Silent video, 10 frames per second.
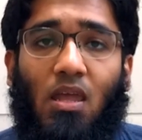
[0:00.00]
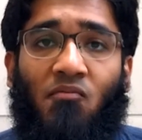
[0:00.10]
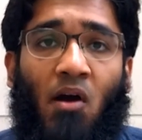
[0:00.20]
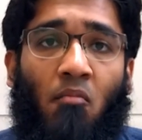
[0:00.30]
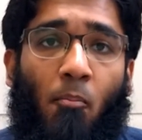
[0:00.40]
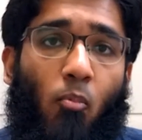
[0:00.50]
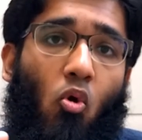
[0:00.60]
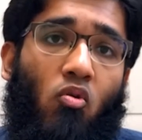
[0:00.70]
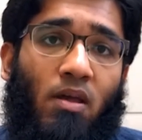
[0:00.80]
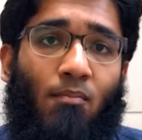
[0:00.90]
If I'm a
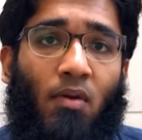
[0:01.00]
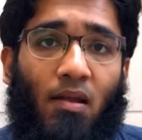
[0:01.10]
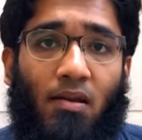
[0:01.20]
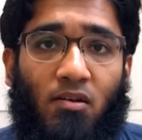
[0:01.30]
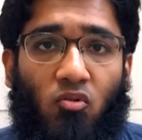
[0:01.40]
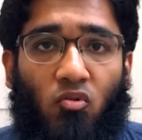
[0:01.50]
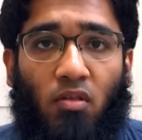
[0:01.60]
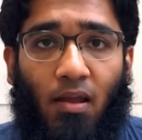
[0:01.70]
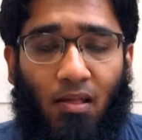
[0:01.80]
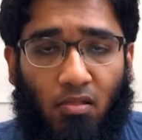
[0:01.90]
pro gamer
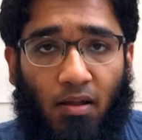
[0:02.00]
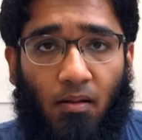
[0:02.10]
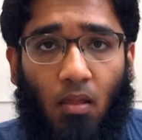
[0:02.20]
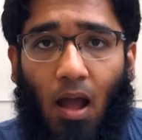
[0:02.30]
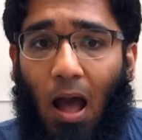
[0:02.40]
enthusiastic,